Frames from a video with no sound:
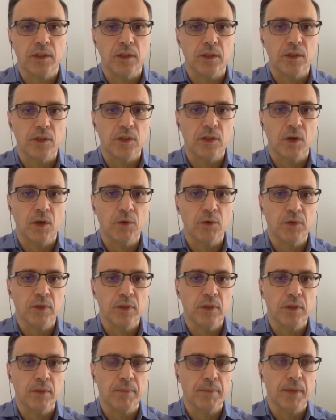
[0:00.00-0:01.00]
the
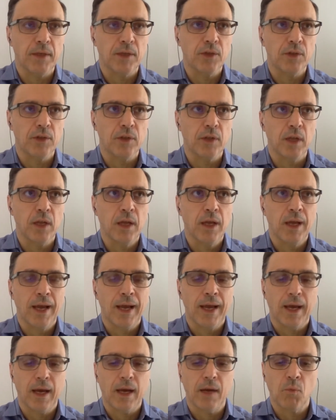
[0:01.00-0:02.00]
consultant, the patient?
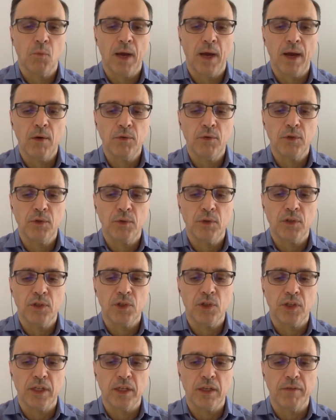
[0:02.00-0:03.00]
How do you
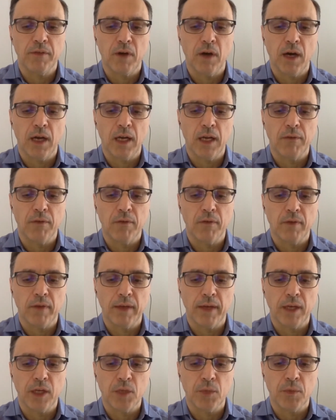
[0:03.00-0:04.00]
achieve a high level of
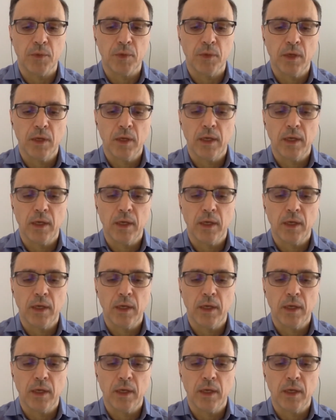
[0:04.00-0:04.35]
engagement,